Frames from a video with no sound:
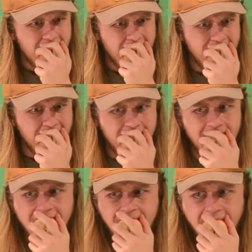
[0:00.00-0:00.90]

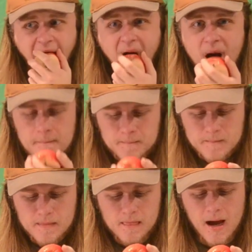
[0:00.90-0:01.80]
Oh!
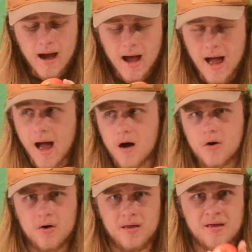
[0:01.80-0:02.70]

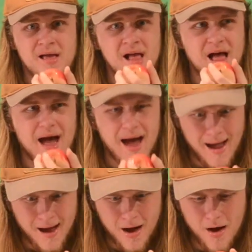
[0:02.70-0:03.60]
Ow!
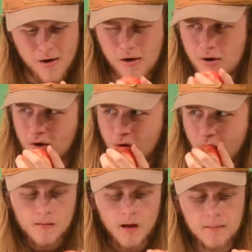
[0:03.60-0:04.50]
Ow!
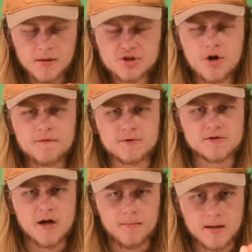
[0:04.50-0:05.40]
I'm not sure if you
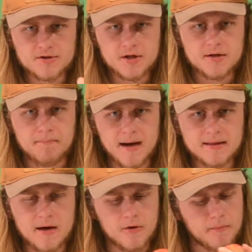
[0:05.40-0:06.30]
saw, but I tried to bite
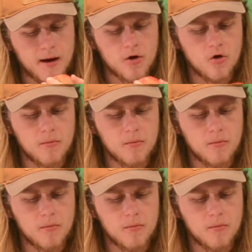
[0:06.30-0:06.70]
that with my whole